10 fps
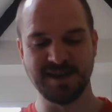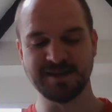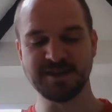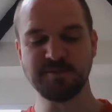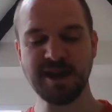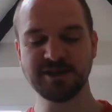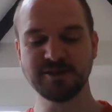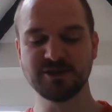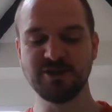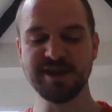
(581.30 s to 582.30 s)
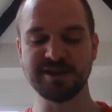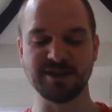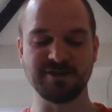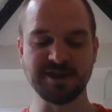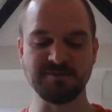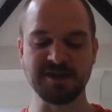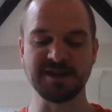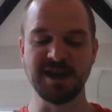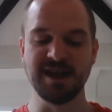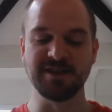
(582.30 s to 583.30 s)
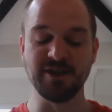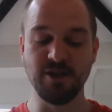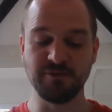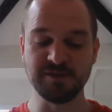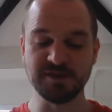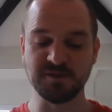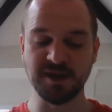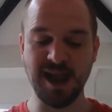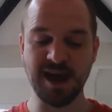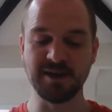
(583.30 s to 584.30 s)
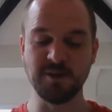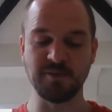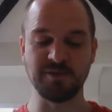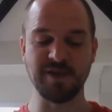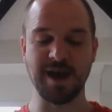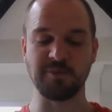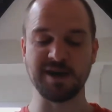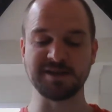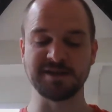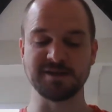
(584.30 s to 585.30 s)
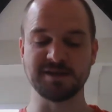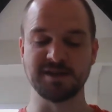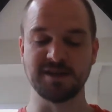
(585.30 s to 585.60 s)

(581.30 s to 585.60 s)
As a special treat at Christmas, the orphans would line up for their present,